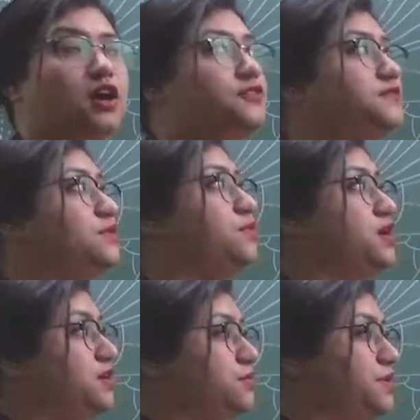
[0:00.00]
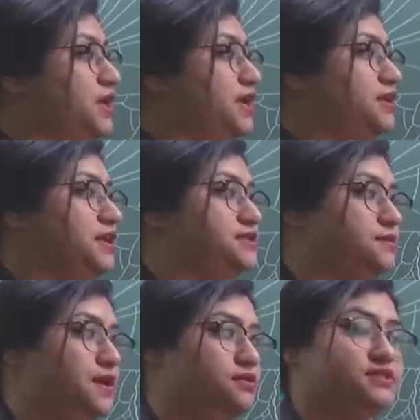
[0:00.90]
of the worker bee, it is
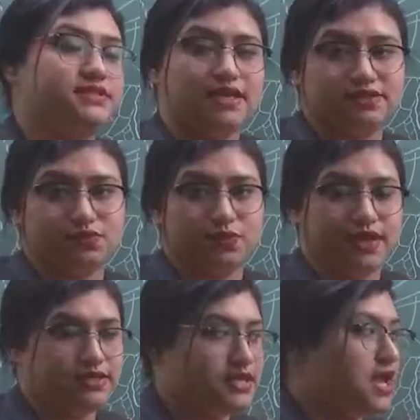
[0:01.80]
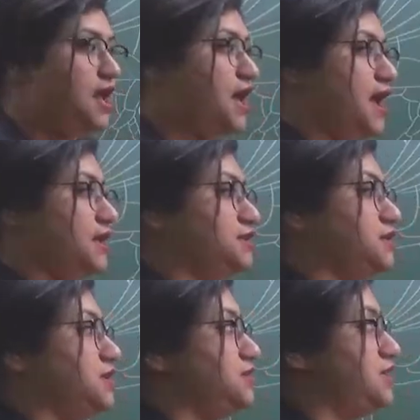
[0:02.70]
about 6 weeks
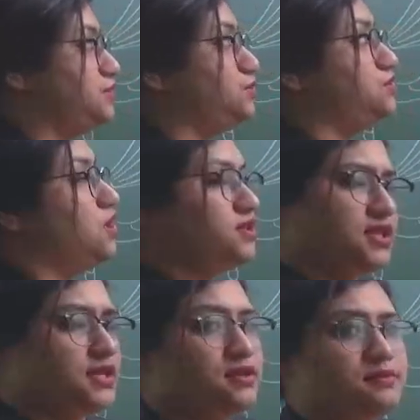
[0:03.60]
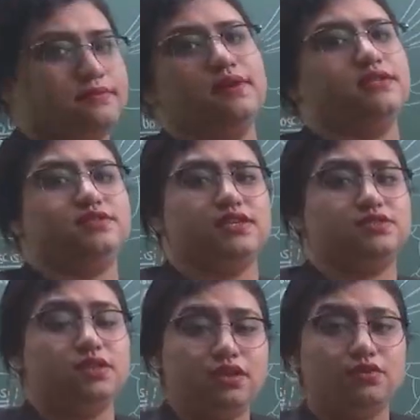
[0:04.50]
and they do nothing but
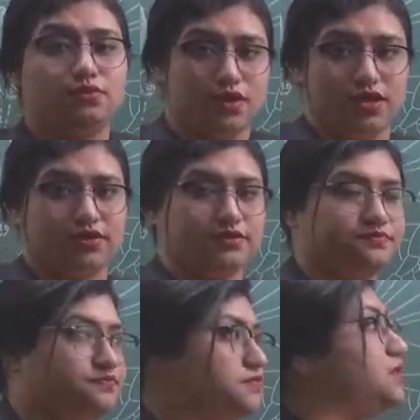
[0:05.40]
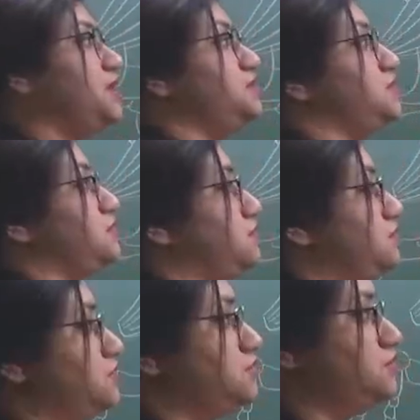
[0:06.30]
just the work. Let's
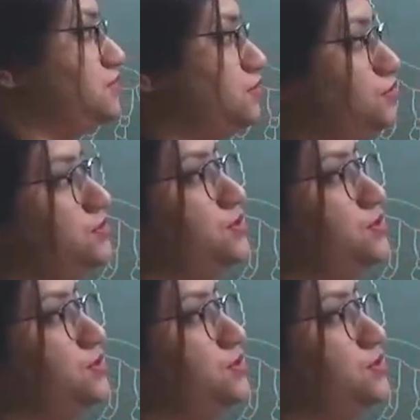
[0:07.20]
go